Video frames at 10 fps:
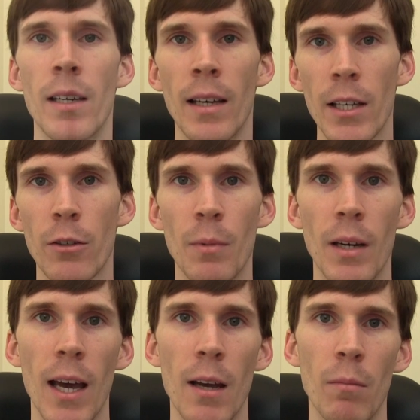you can guess from the
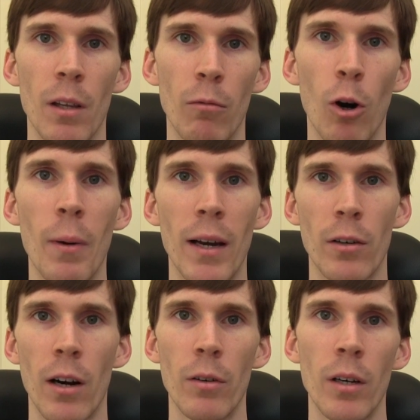name, the rollback
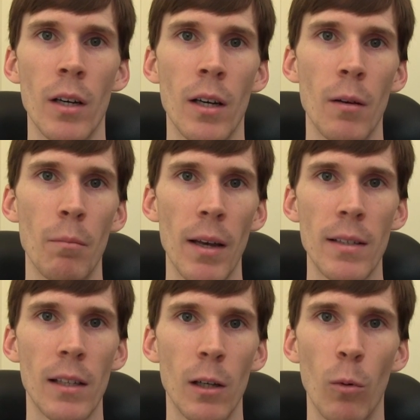driver
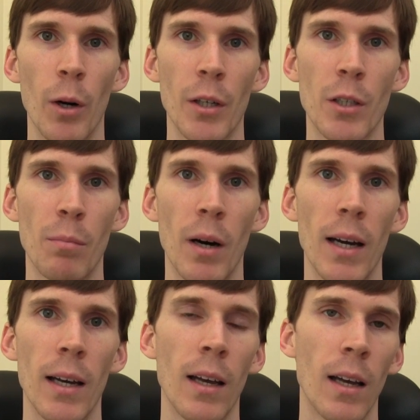basically works
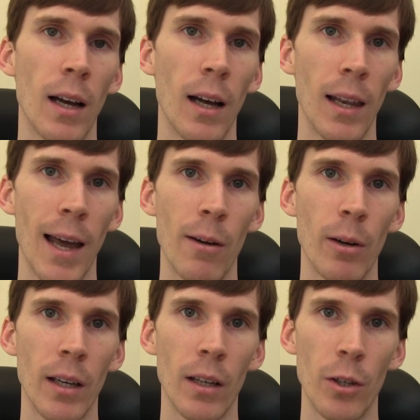by
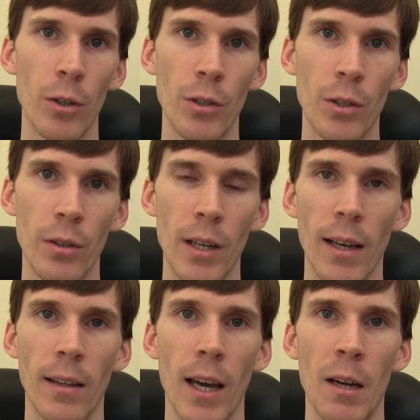allowing you to
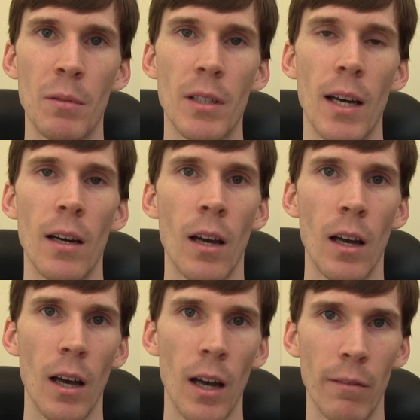take the game state
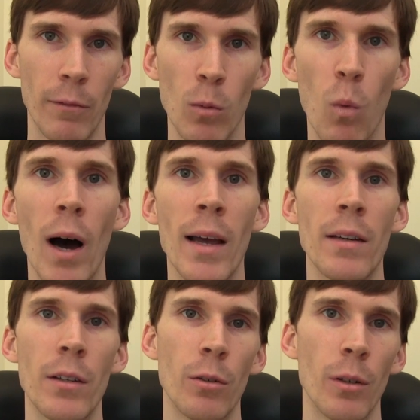and
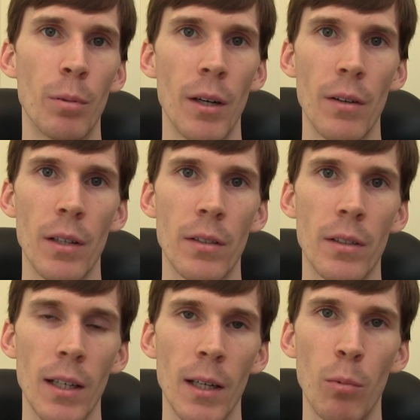rewind it to a
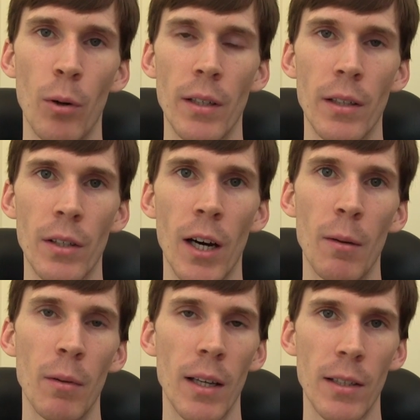previous point in
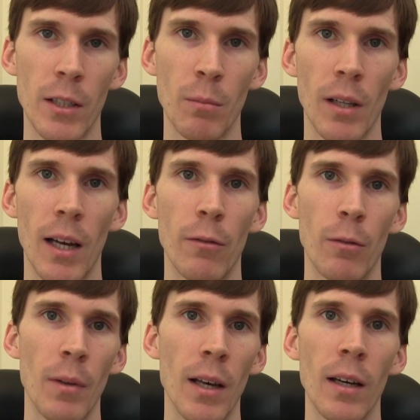time and then simulate
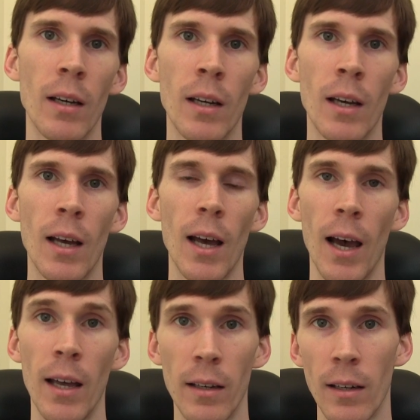from there.
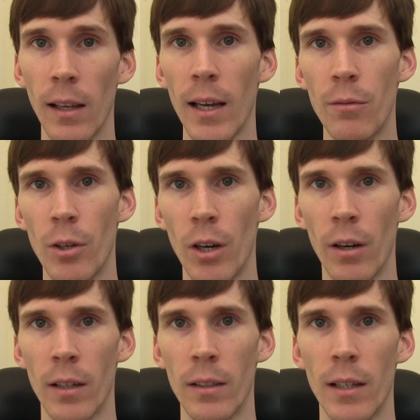And in a later video,
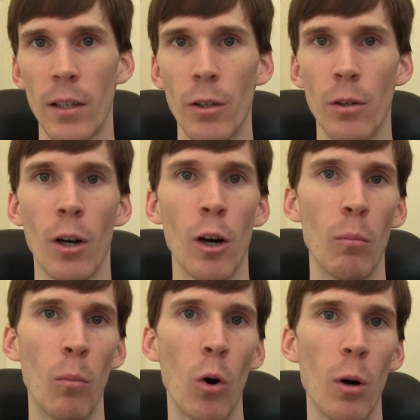I'm going to tell you
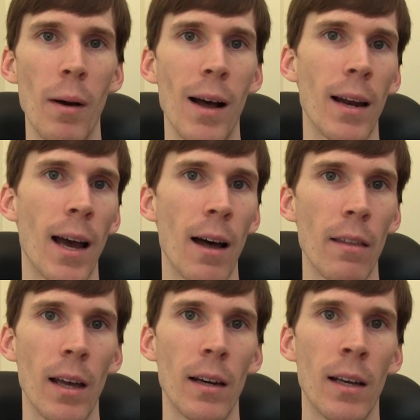more about how
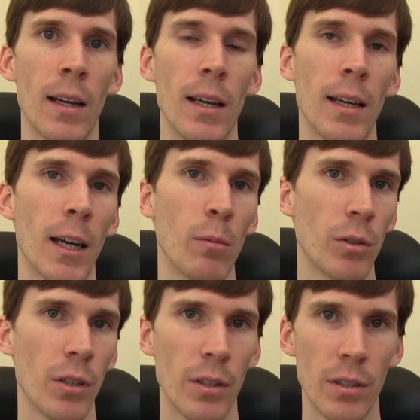that
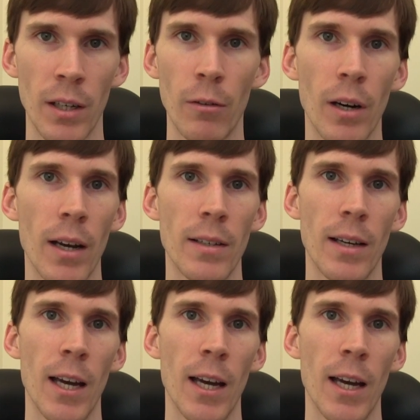enables you to synchronize a